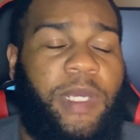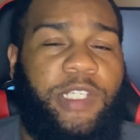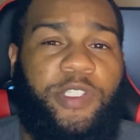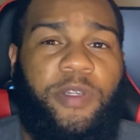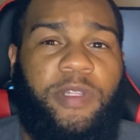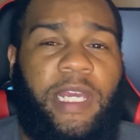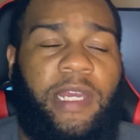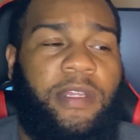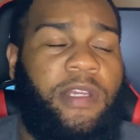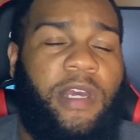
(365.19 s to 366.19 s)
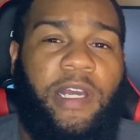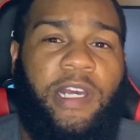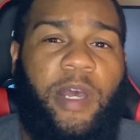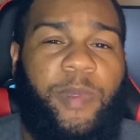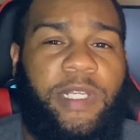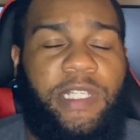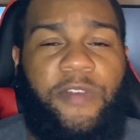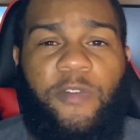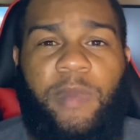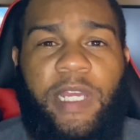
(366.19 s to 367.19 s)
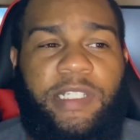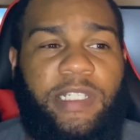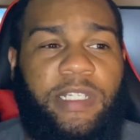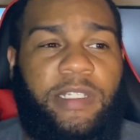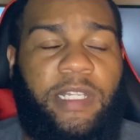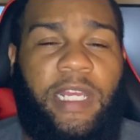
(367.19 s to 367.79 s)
make sure that a company's information